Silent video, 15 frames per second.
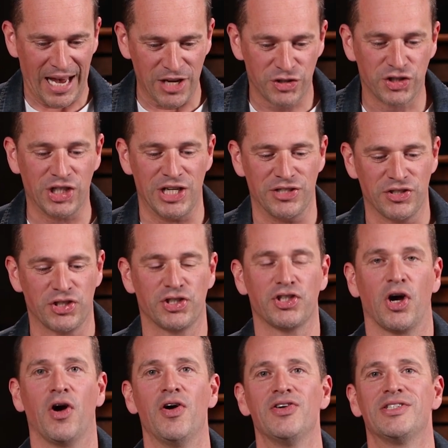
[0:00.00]
as Jesus
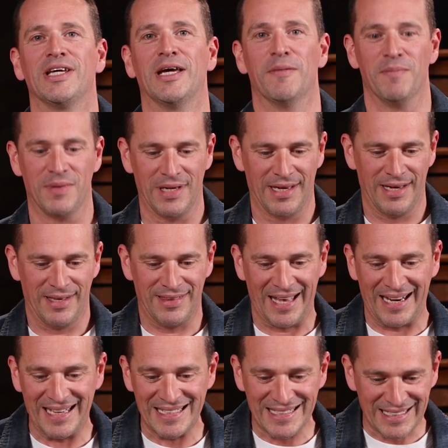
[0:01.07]
shows him
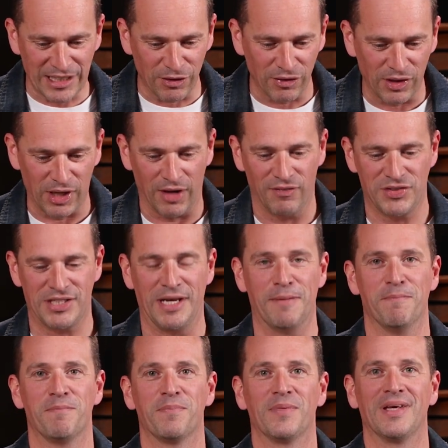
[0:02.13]
that he still loves
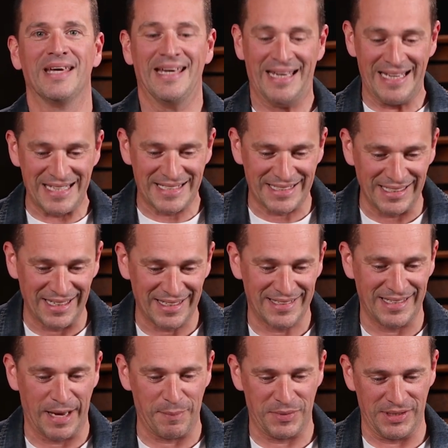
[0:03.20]
him, he's still
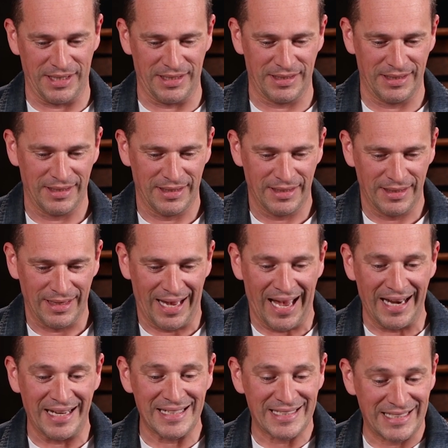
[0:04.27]
accepted,
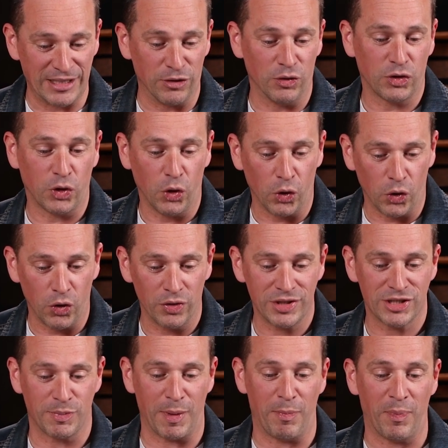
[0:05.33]
and he's still called
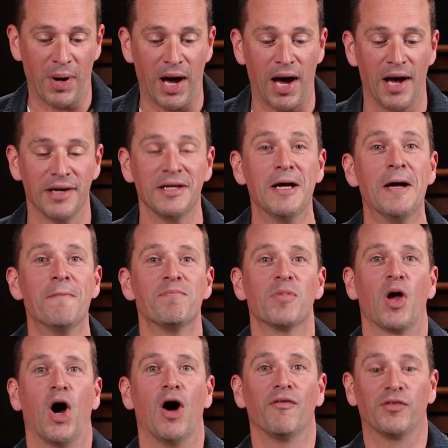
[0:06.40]
to be part
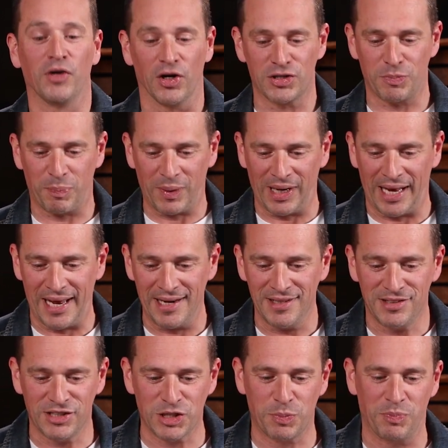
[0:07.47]
of God's
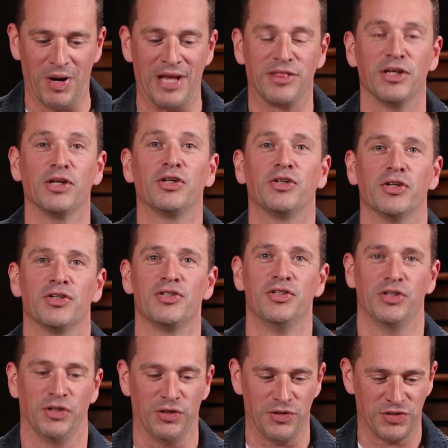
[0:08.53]
plan to spread the good
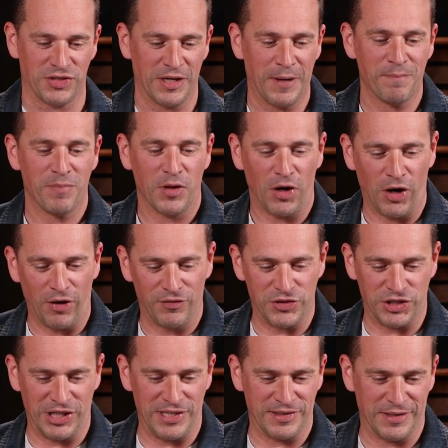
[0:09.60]
news of
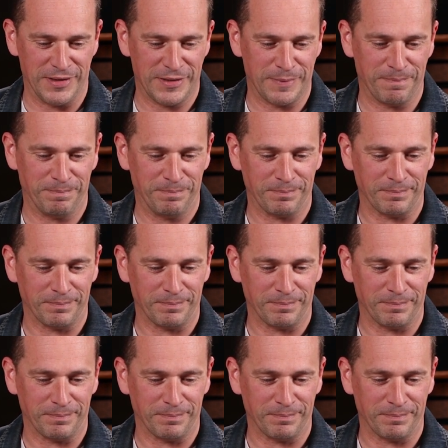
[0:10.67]
Jesus.